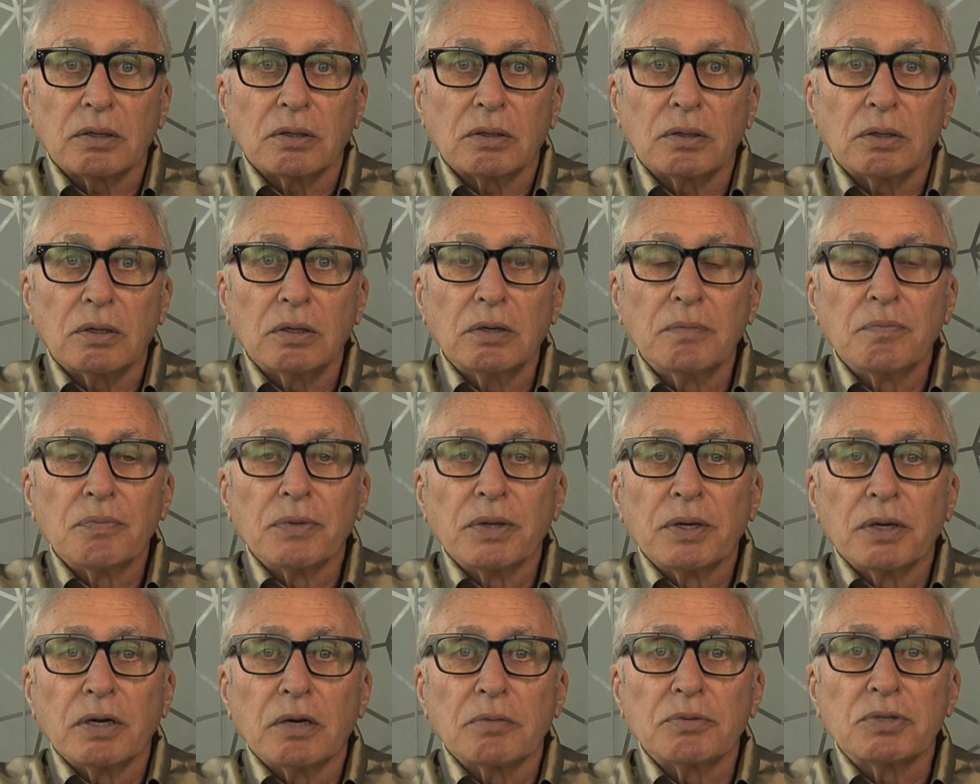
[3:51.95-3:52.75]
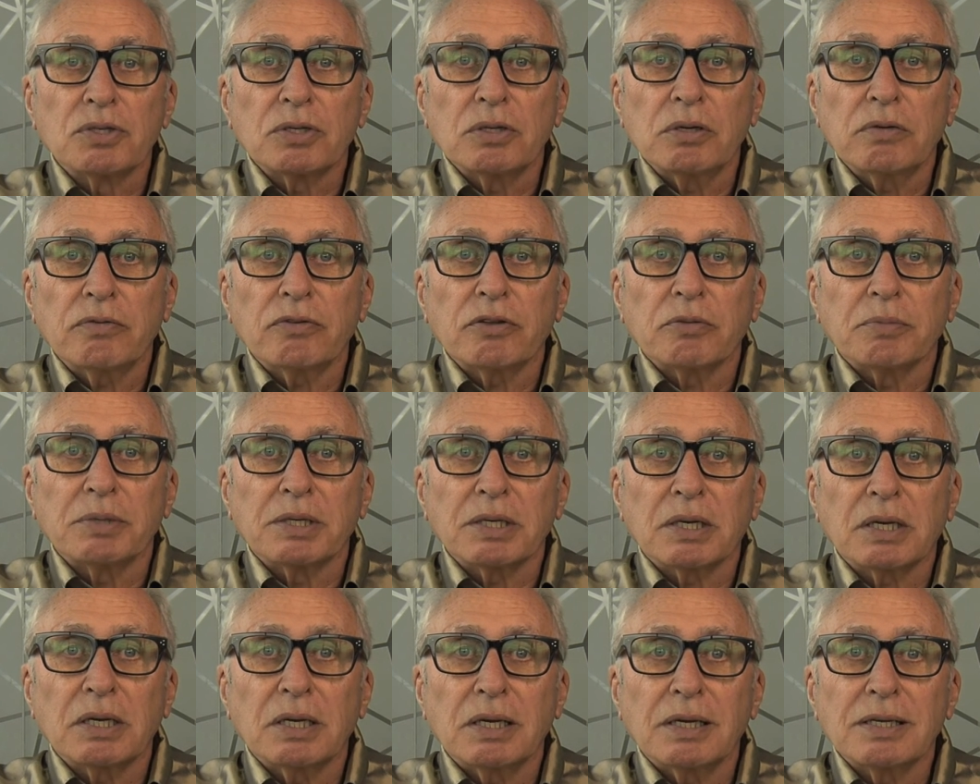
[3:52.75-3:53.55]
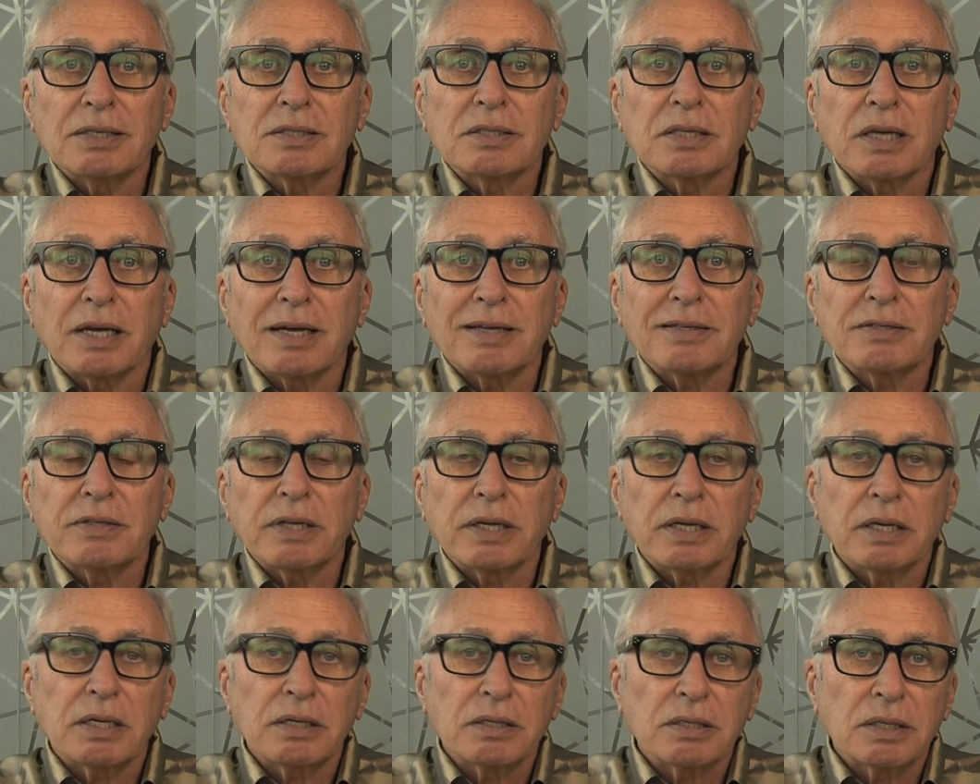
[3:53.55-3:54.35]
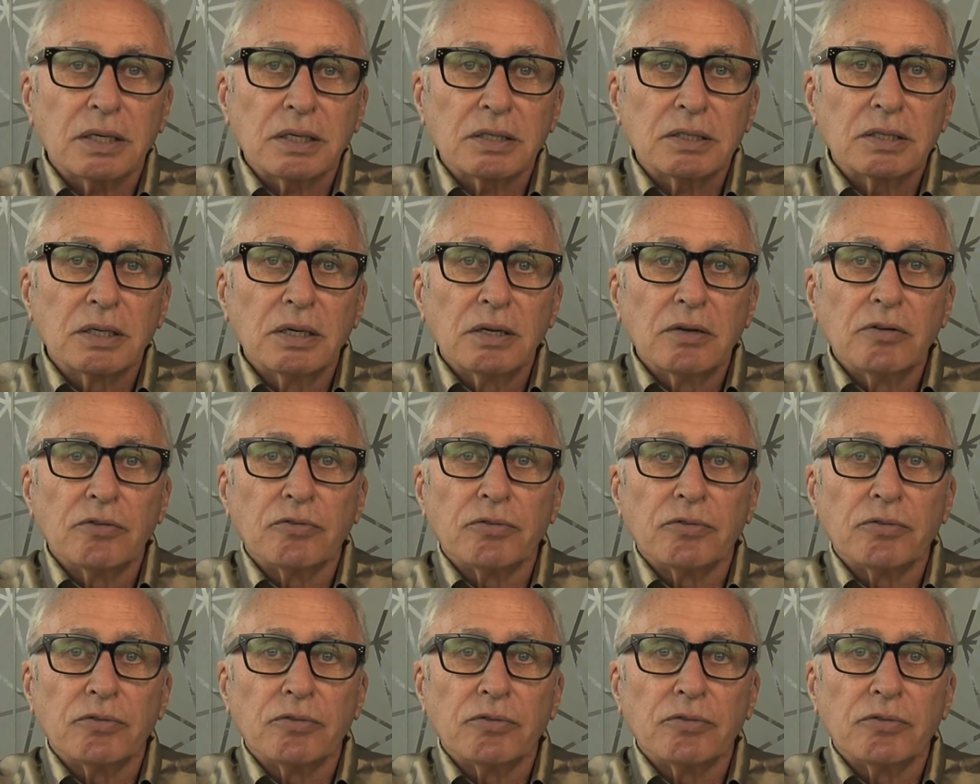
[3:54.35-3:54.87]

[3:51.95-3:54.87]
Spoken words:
or observe them in class as they conduct